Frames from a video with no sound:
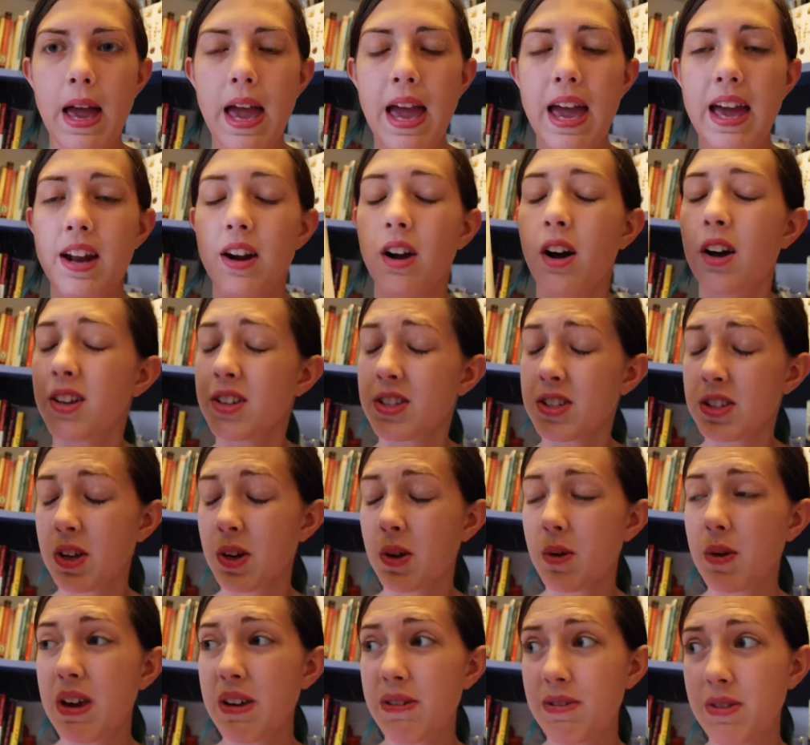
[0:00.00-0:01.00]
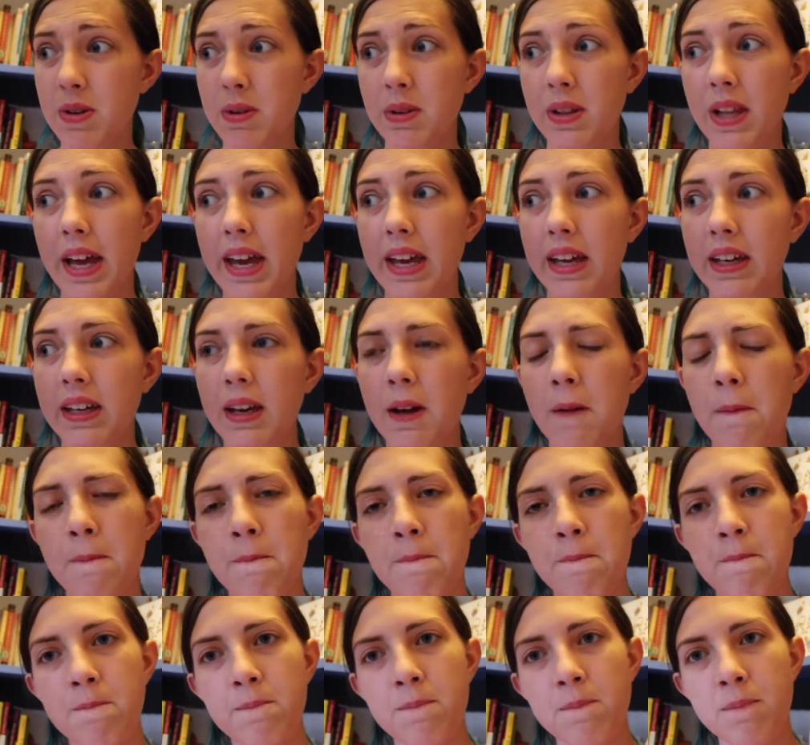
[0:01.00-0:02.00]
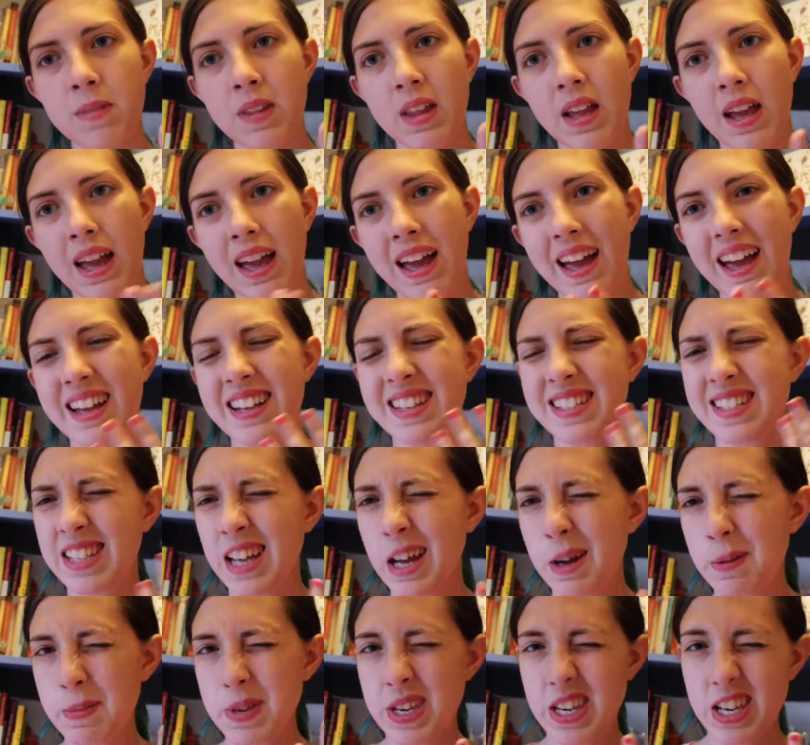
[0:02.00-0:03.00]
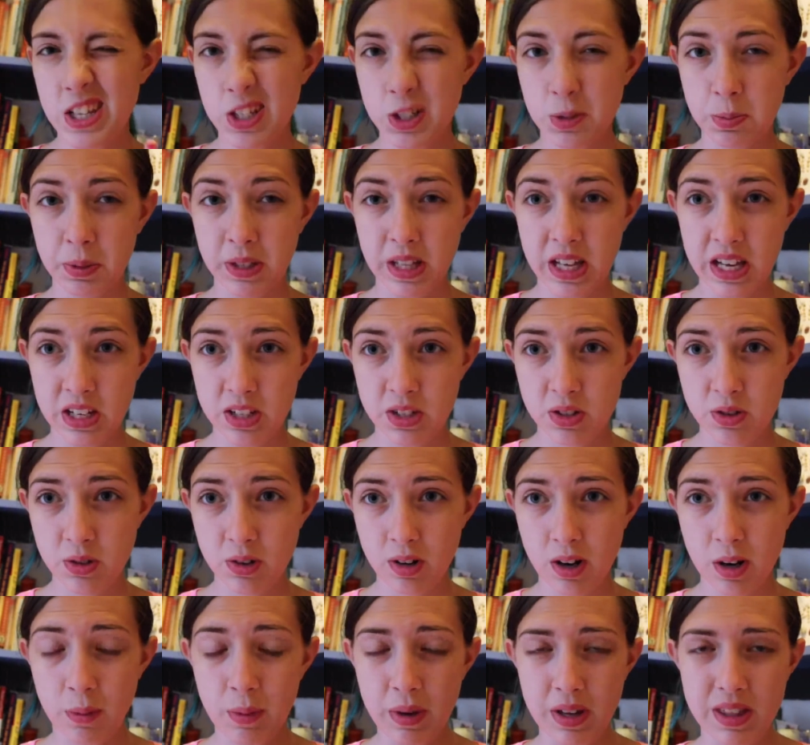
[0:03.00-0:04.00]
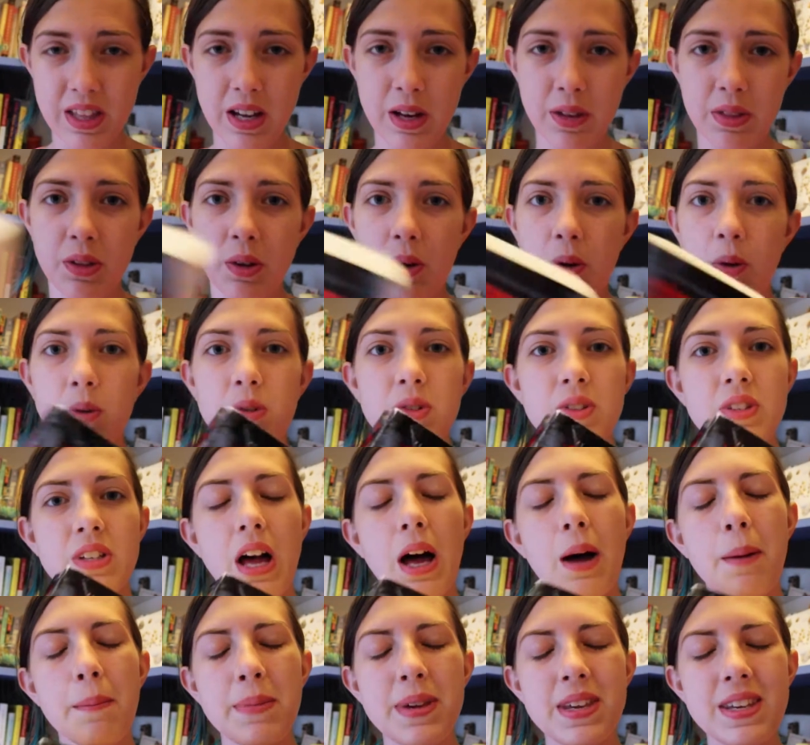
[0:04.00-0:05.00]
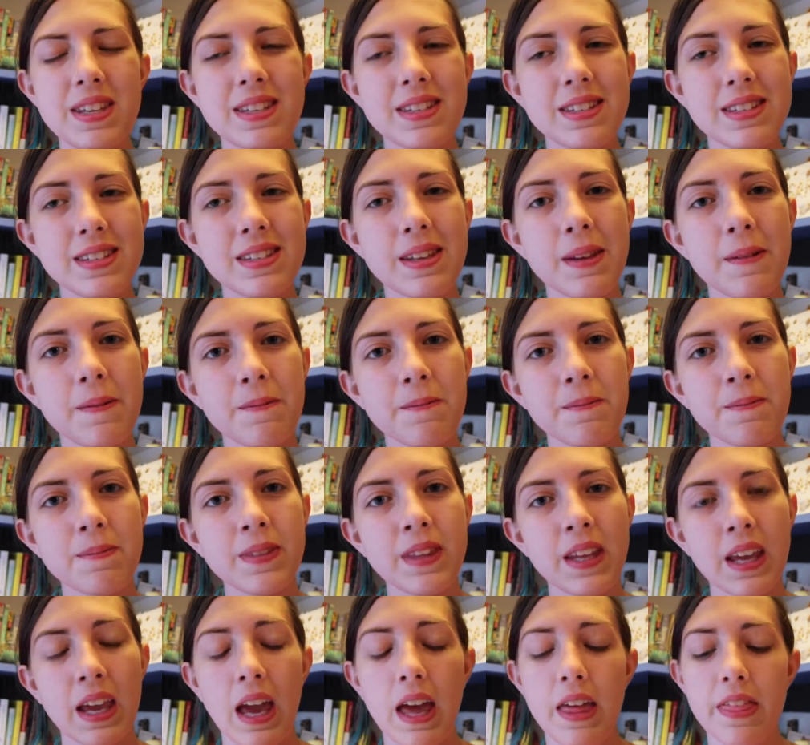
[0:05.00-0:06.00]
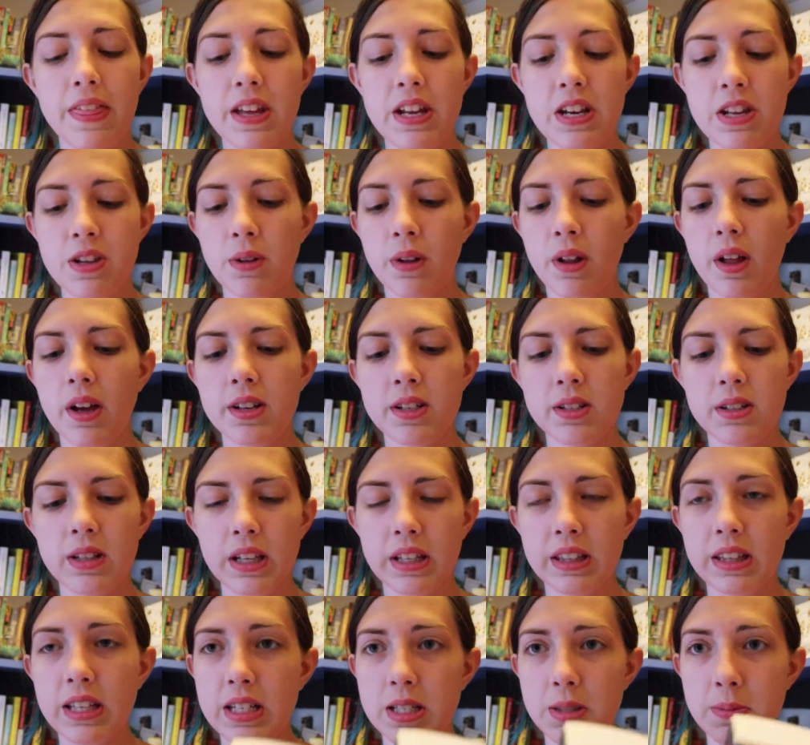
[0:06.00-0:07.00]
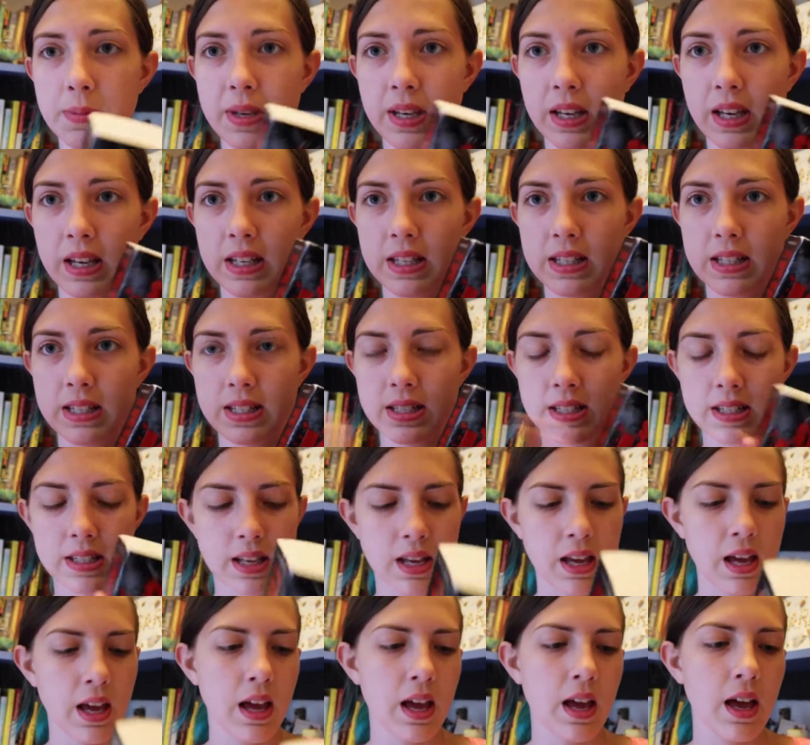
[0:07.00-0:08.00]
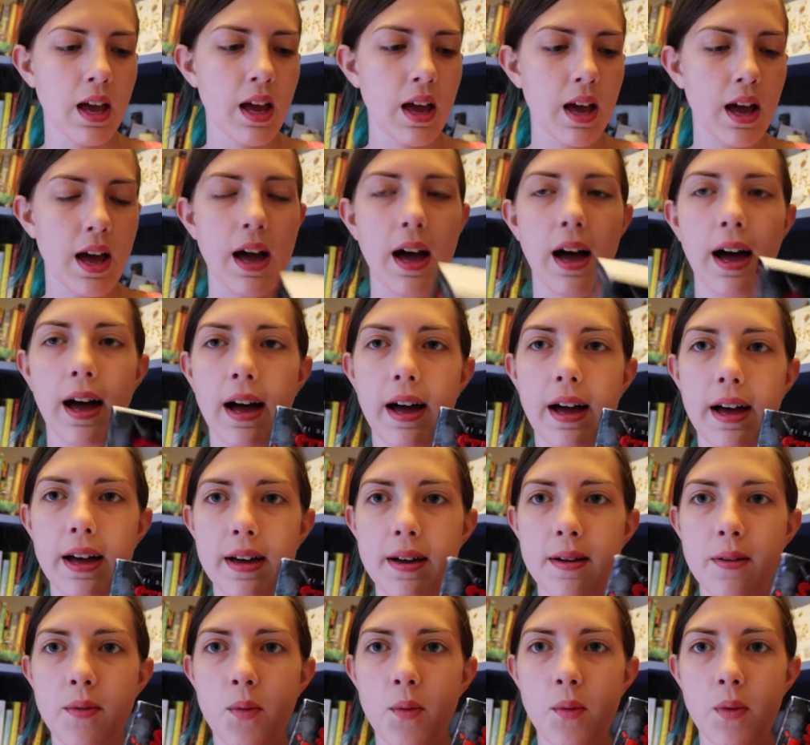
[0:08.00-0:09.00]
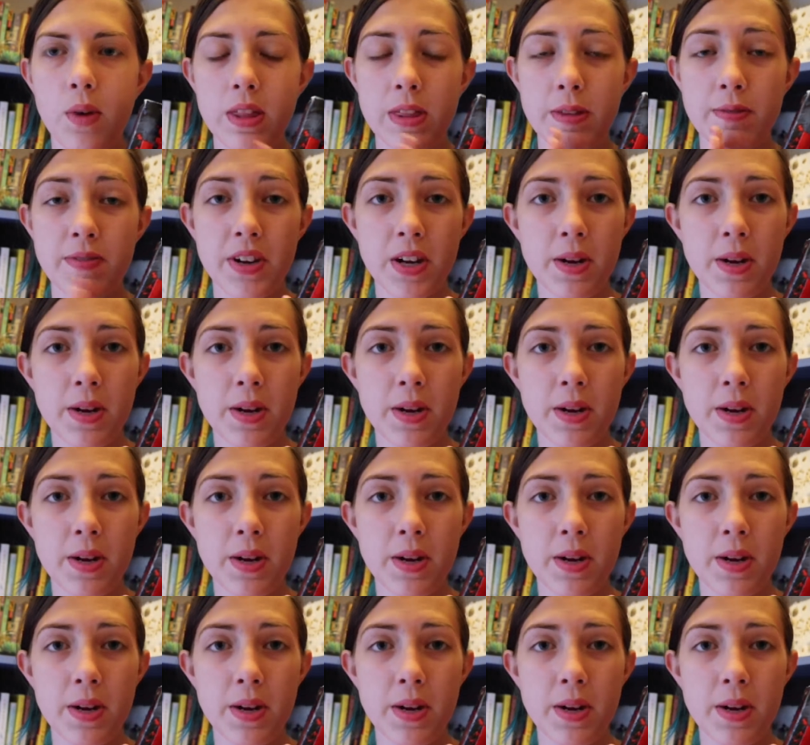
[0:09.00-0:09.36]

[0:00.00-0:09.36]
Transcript: And also, if you like a zombie-ish plague story without the whole zombies, then you'll also like this because uh, at the